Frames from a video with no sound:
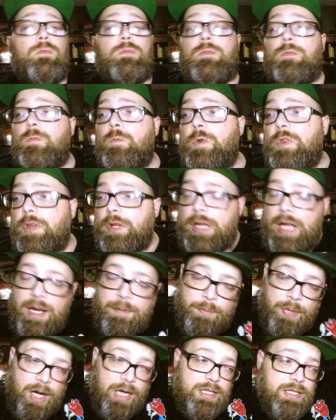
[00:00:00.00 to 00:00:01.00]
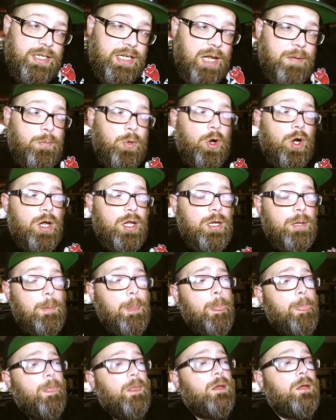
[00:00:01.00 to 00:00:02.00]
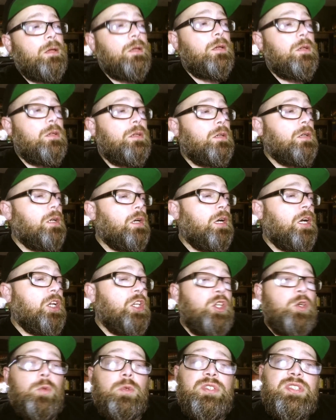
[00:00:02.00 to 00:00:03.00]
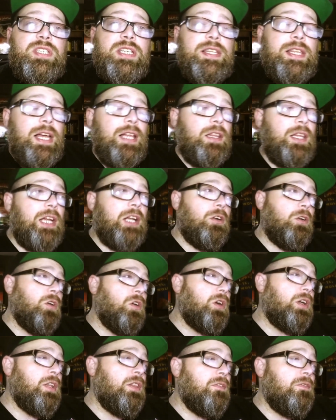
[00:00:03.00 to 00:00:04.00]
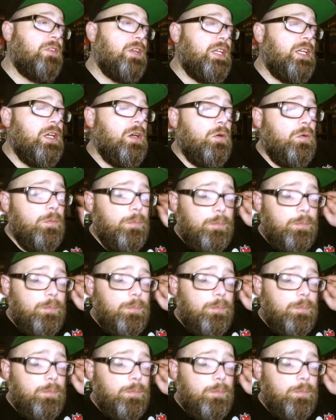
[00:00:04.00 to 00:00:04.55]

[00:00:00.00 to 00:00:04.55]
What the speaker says: with the light box that I bought. You will see that later on in the video.